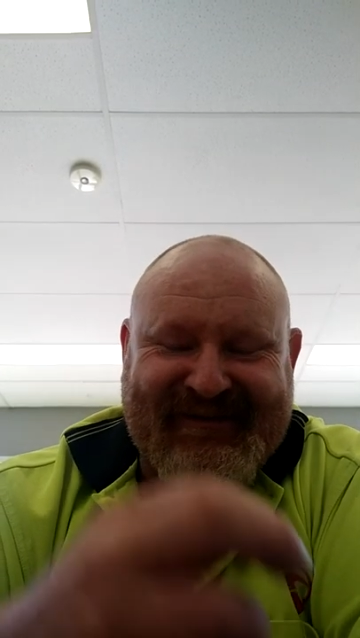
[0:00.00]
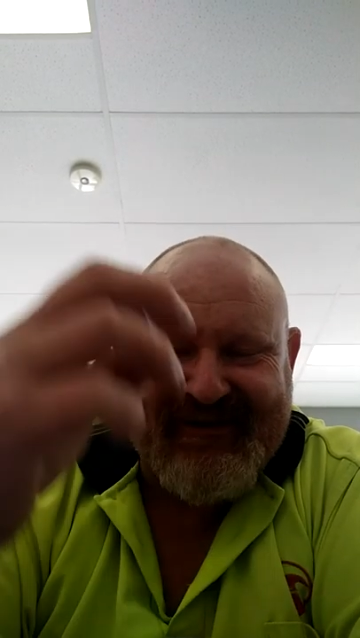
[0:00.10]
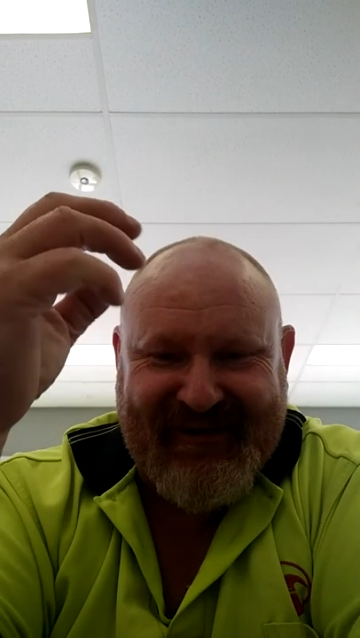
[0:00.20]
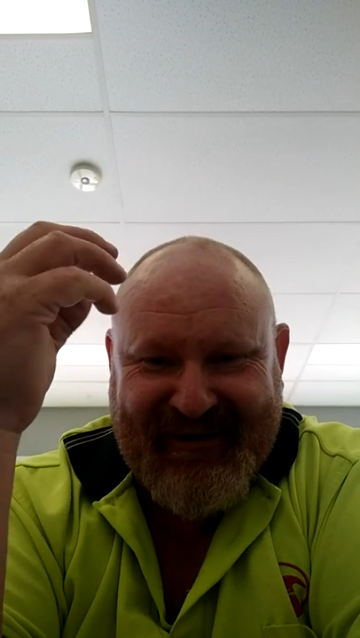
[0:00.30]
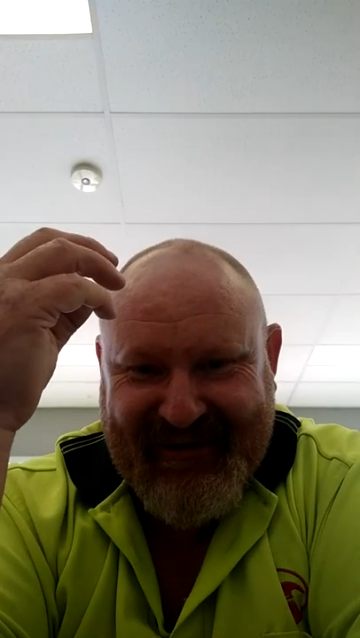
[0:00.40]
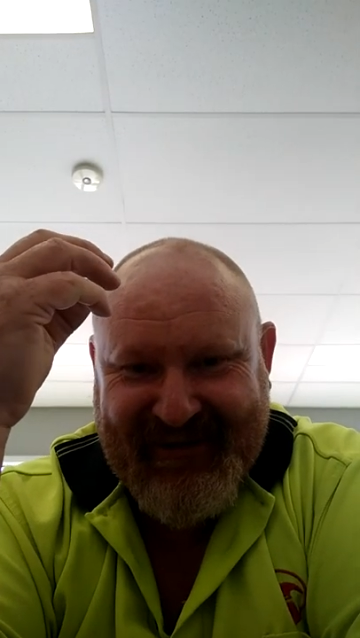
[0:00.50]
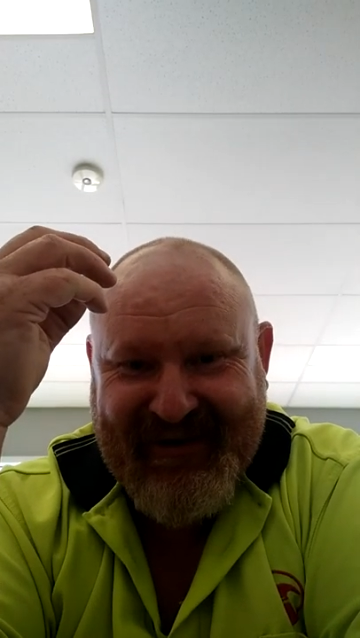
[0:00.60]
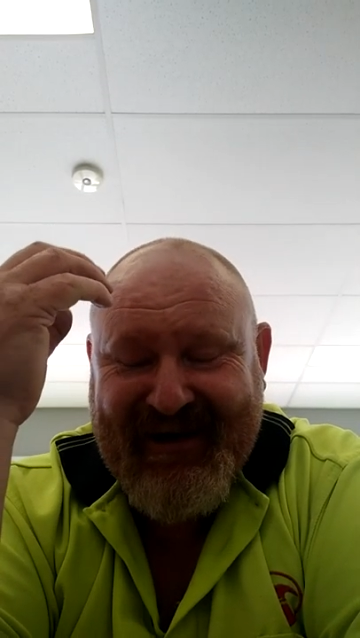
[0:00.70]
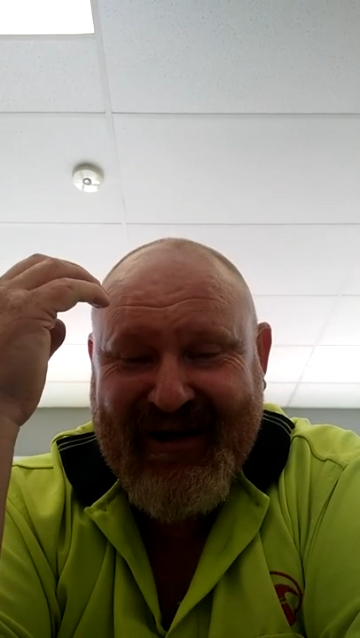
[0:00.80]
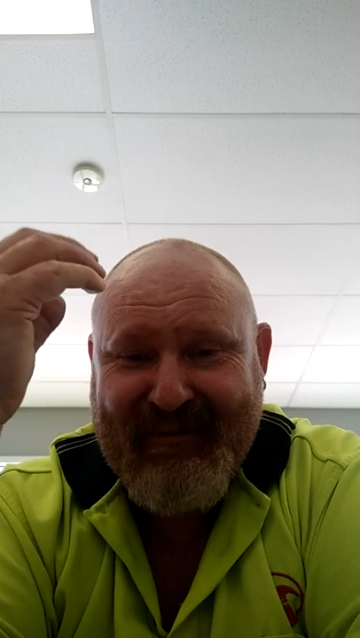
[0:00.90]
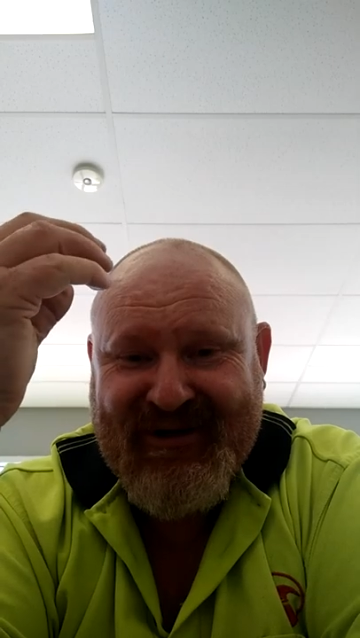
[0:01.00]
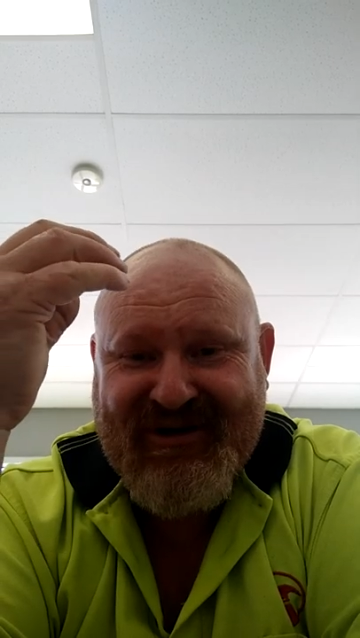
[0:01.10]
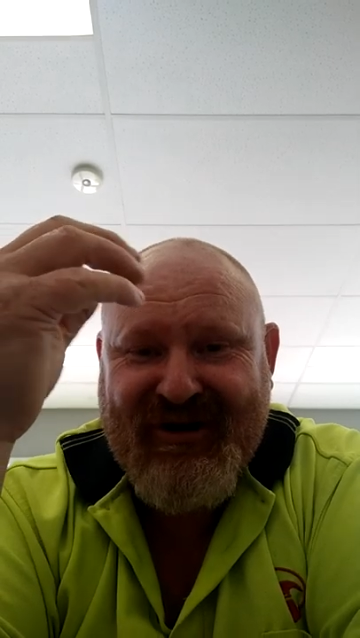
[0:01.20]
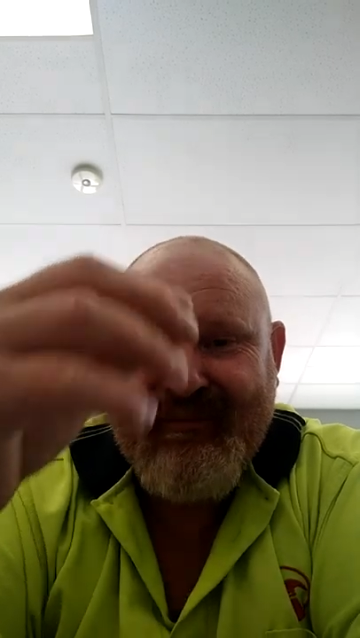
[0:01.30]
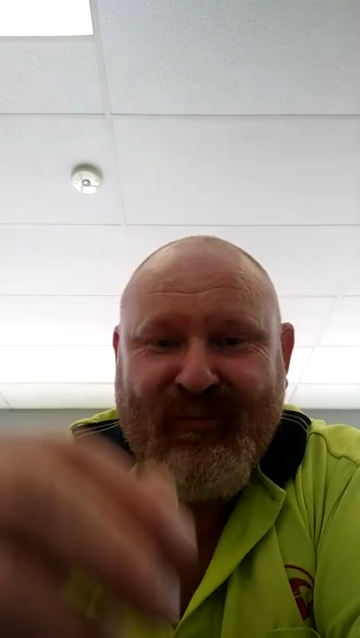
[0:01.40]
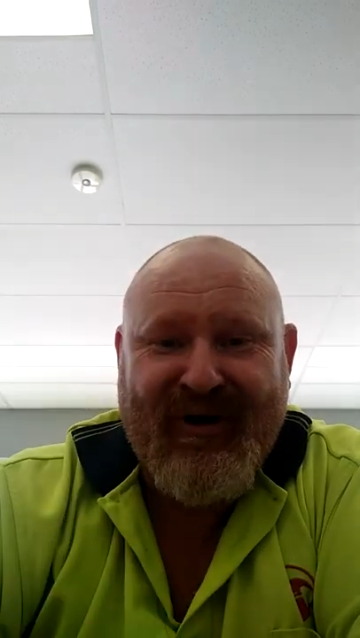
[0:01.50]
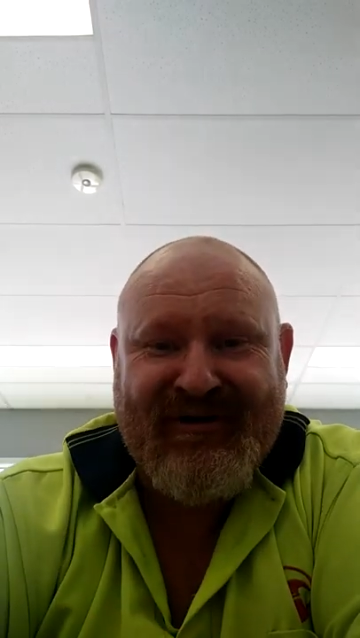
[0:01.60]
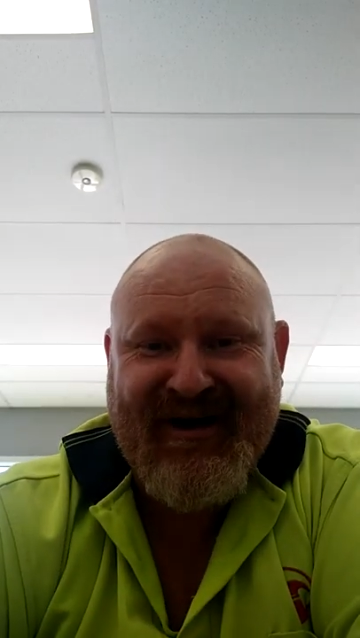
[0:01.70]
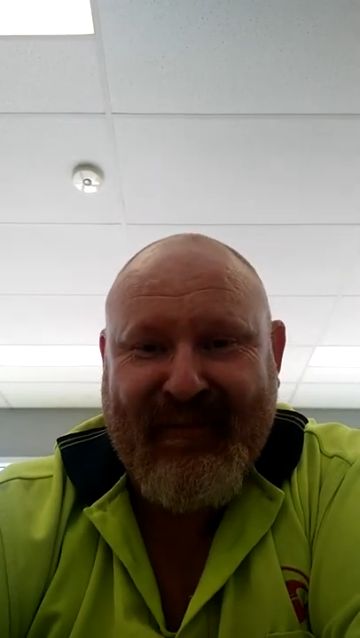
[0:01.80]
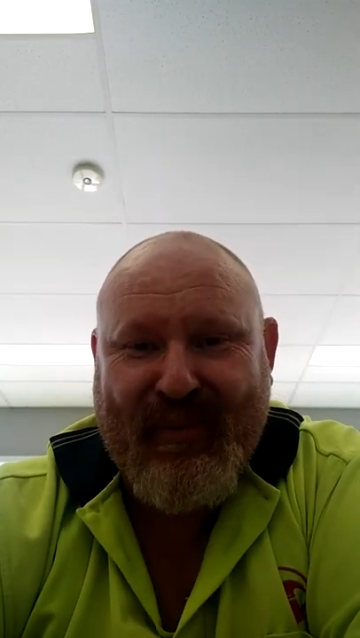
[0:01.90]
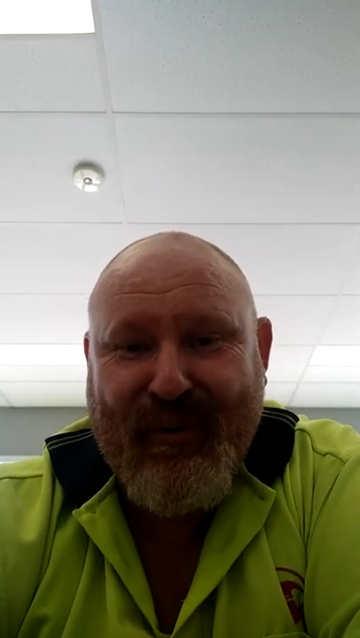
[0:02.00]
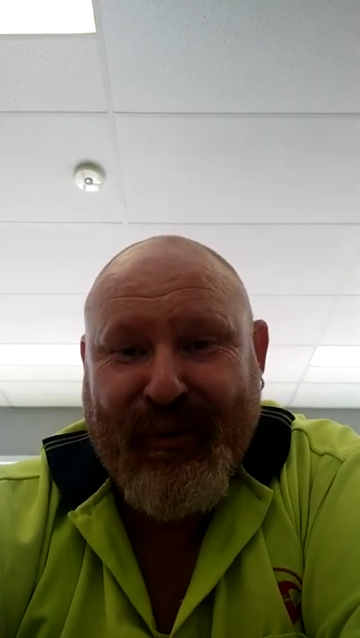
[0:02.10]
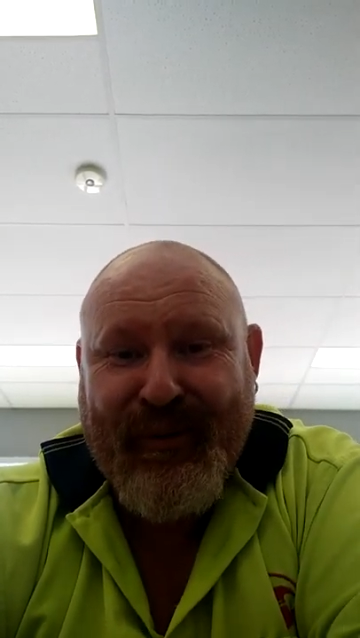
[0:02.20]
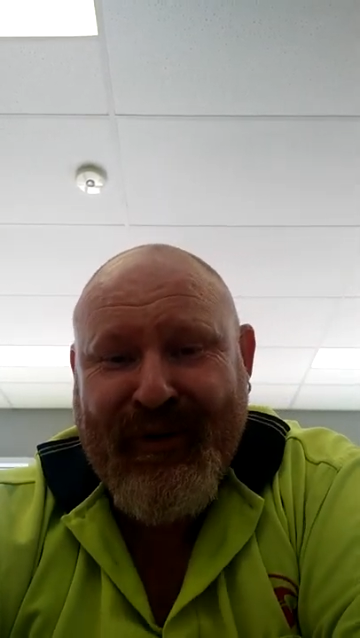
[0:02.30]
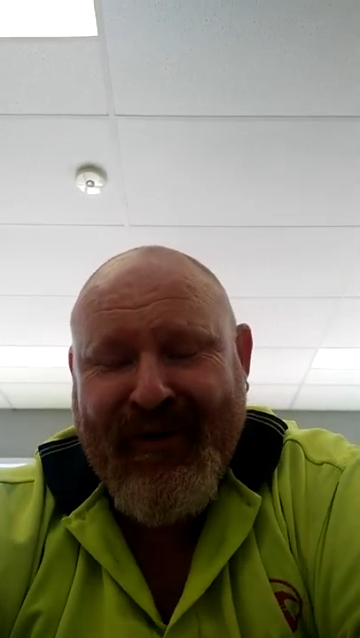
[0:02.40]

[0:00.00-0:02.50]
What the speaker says: Dude, you're going to hear me screaming when I take a poo-poo.